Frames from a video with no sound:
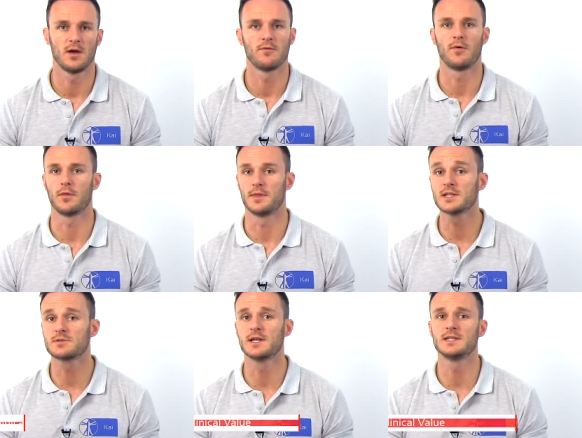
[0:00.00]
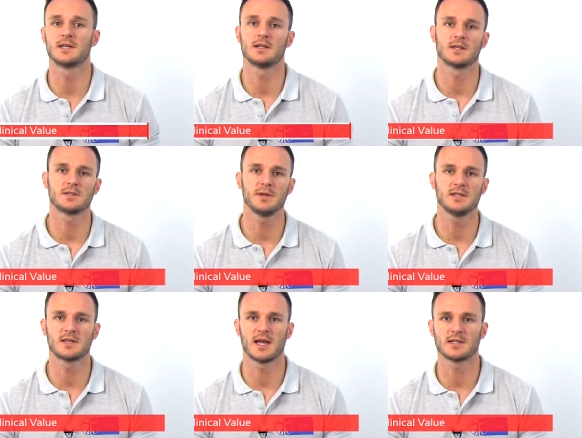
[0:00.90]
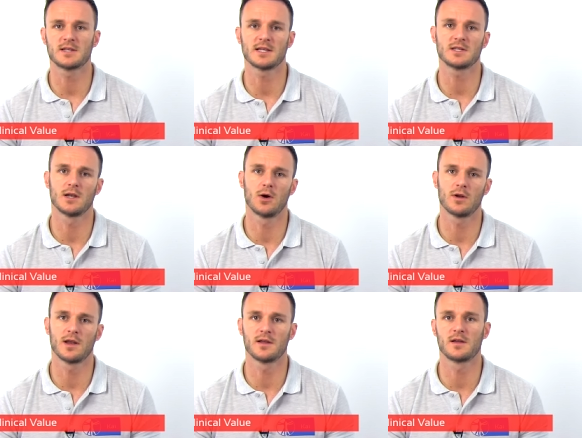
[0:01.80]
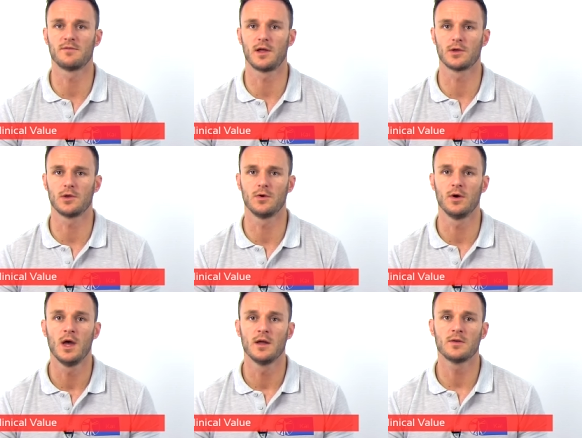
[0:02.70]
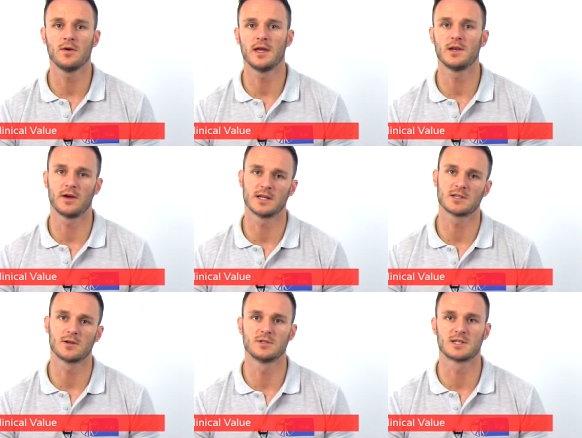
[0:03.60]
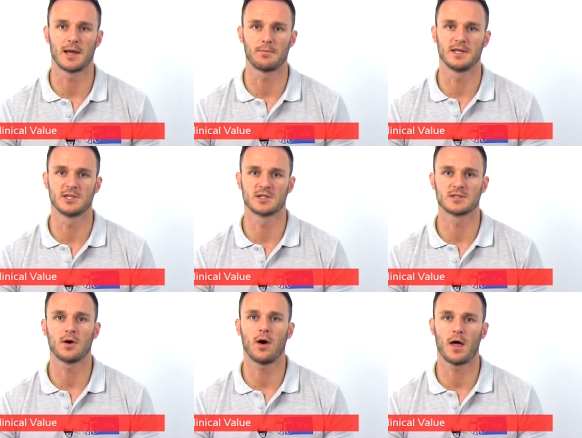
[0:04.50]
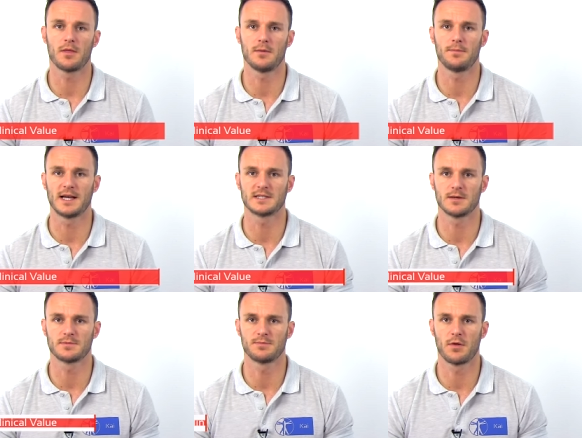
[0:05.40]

For this reason, the speeds test has a low clinical value to in or exclude slap lesions or other biceps